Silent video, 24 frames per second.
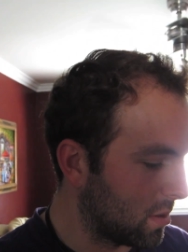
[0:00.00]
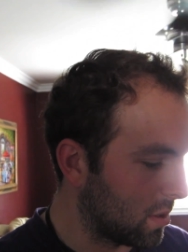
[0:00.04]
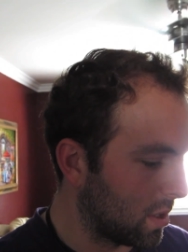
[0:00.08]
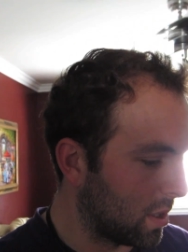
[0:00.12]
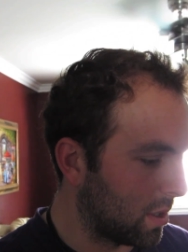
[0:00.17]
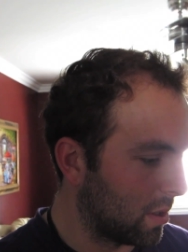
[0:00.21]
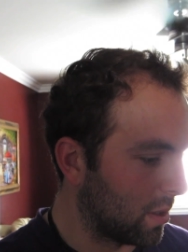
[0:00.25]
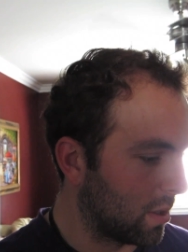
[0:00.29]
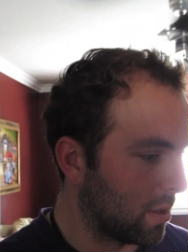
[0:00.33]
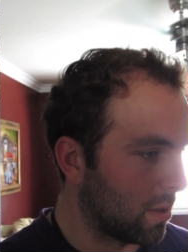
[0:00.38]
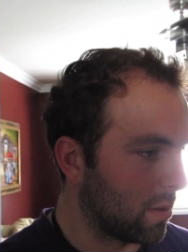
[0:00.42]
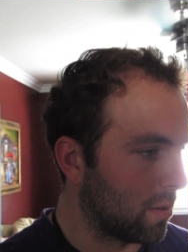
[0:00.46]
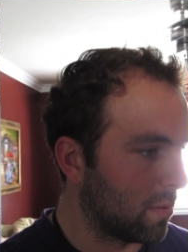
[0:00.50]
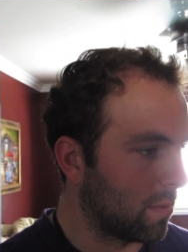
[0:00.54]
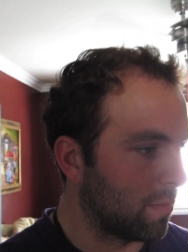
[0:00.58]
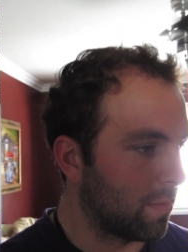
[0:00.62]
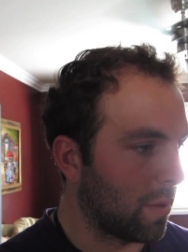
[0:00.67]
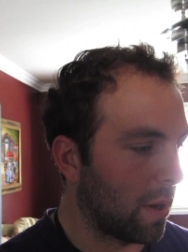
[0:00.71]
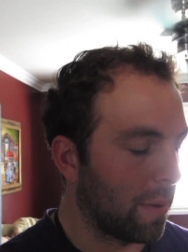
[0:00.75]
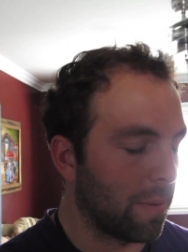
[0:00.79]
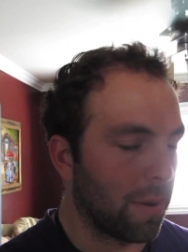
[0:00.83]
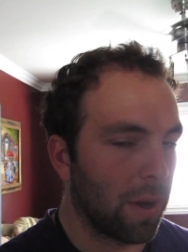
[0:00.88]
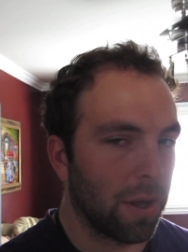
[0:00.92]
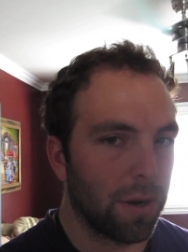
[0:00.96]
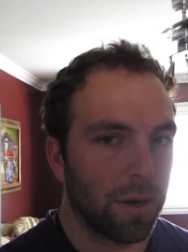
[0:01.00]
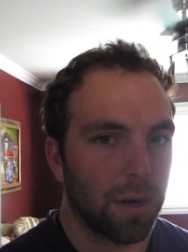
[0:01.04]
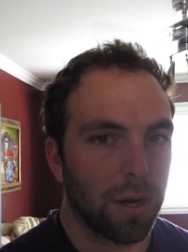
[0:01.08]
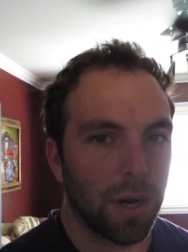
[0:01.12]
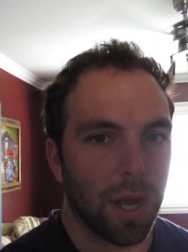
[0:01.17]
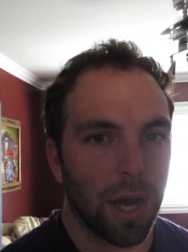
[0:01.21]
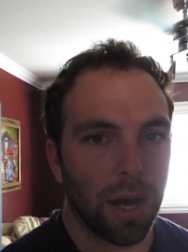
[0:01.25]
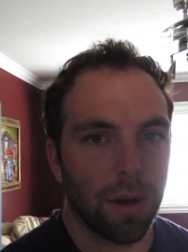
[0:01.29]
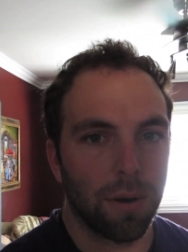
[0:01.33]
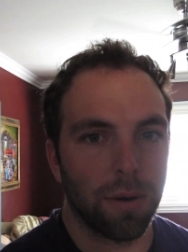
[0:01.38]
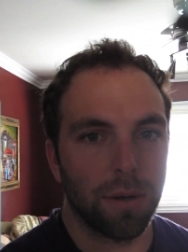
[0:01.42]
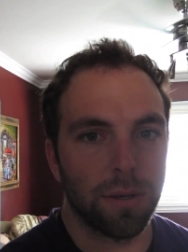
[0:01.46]
I don't even know, probably under an
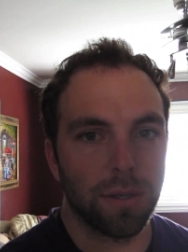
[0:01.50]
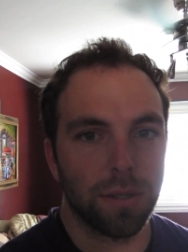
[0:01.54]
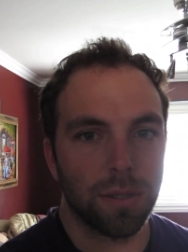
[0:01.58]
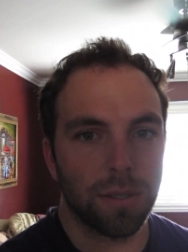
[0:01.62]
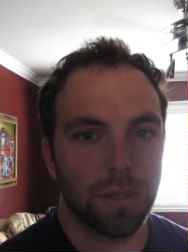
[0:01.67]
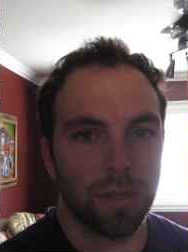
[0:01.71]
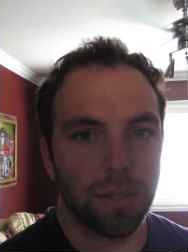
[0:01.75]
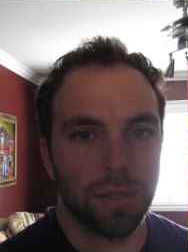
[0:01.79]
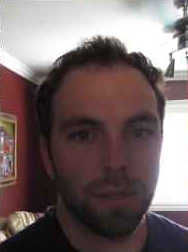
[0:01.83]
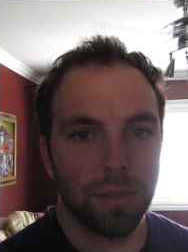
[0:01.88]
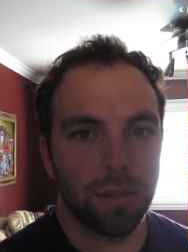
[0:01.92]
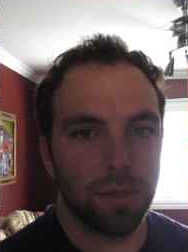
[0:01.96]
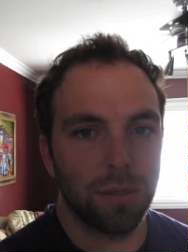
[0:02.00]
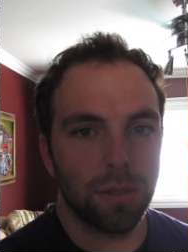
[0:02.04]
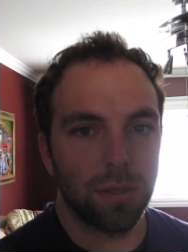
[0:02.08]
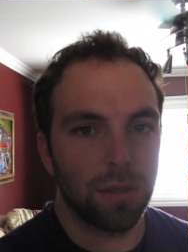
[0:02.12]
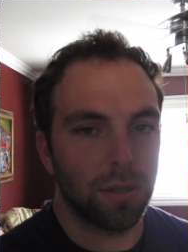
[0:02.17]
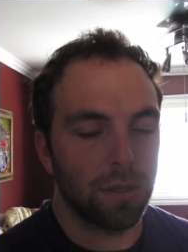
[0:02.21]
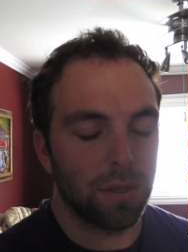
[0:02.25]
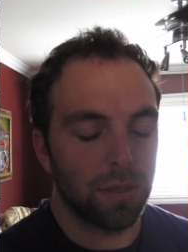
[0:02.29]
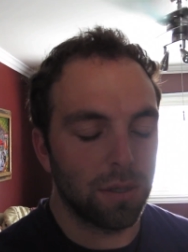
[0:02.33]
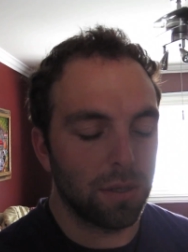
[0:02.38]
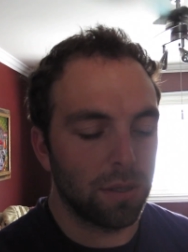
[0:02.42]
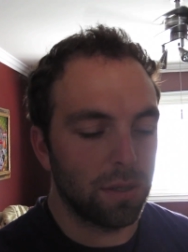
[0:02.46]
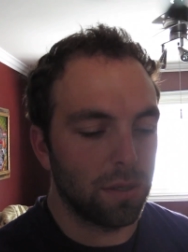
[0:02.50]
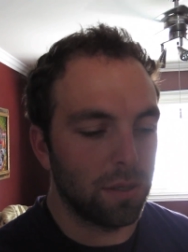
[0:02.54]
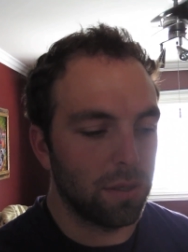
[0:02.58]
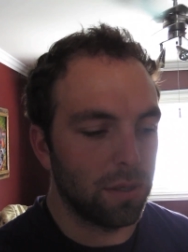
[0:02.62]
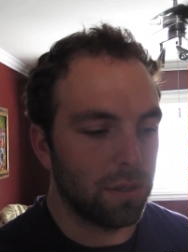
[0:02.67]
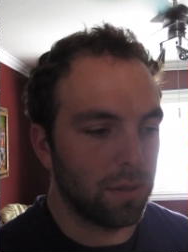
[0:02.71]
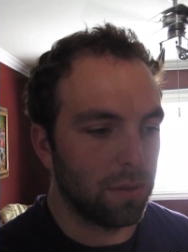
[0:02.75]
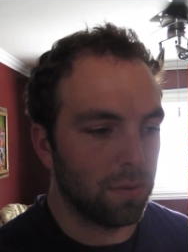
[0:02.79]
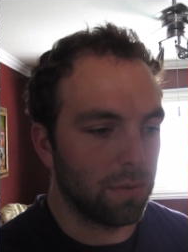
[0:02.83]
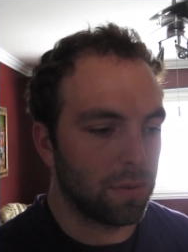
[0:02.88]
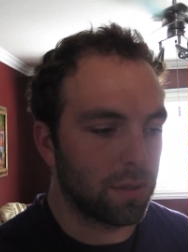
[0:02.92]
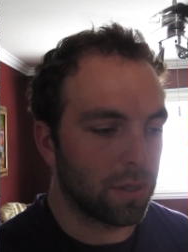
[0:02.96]
hour, just to
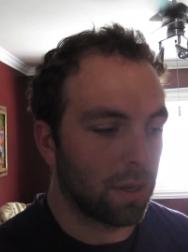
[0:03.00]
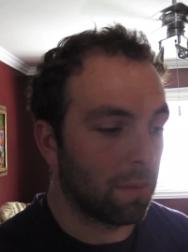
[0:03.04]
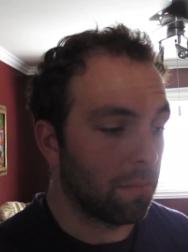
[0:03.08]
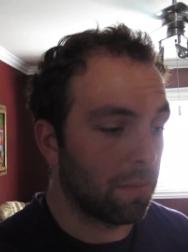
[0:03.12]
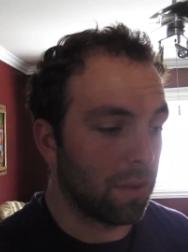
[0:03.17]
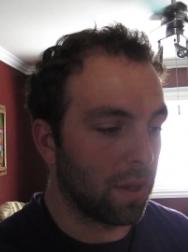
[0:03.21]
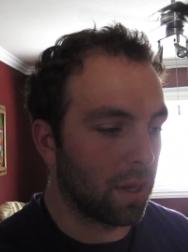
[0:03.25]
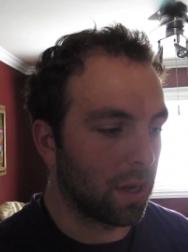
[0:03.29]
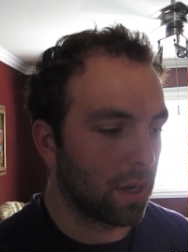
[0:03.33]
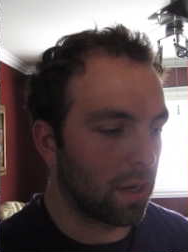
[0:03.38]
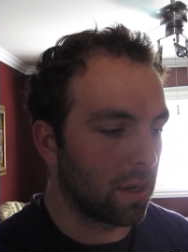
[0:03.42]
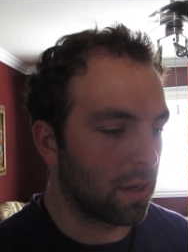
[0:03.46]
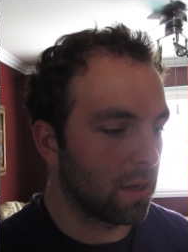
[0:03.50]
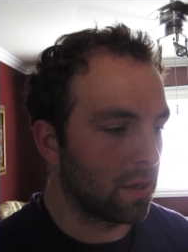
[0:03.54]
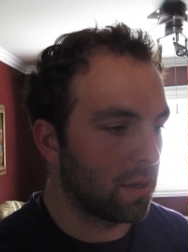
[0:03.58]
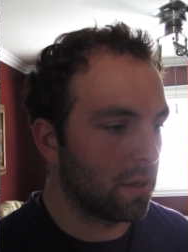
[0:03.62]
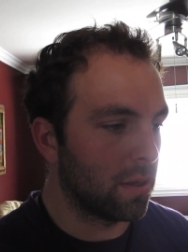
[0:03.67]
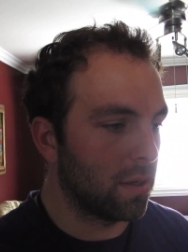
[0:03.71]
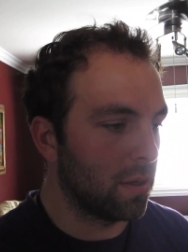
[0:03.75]
do something